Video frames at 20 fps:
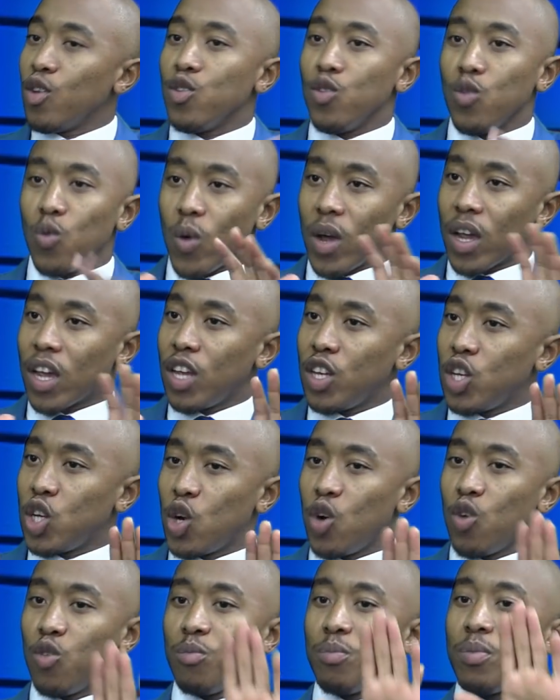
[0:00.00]
You work at
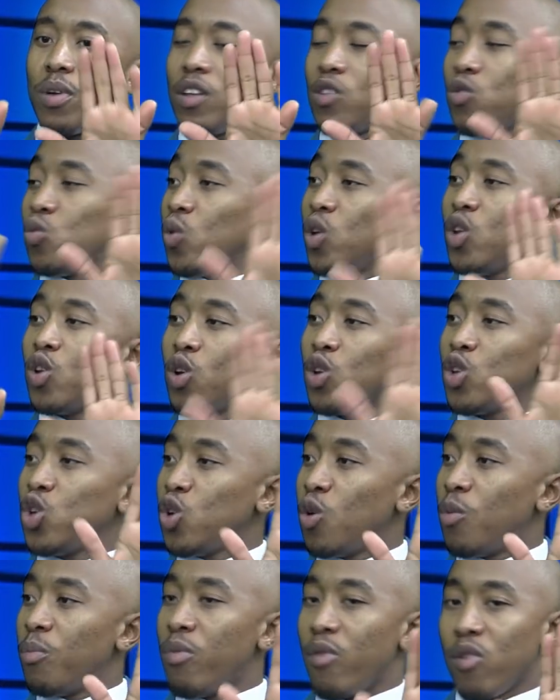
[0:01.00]
your own pace. We're not
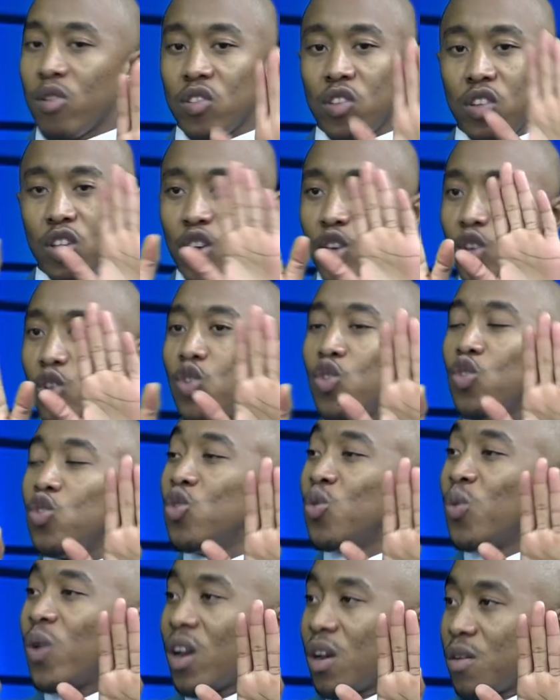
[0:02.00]
your boss.
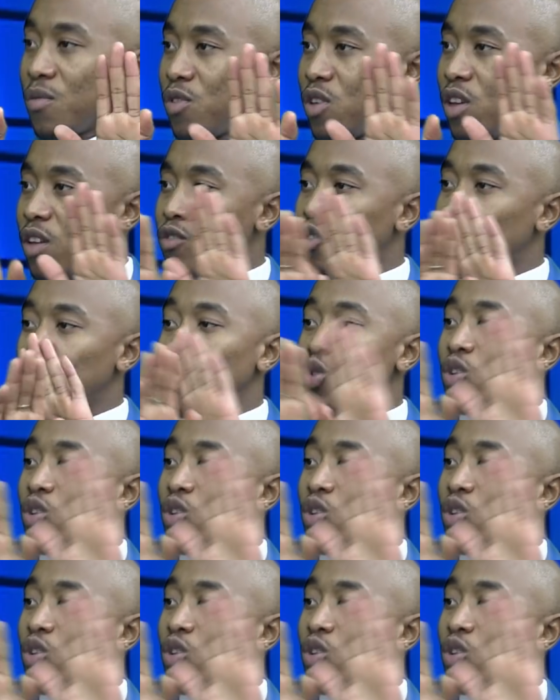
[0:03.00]
You do whatever you have to.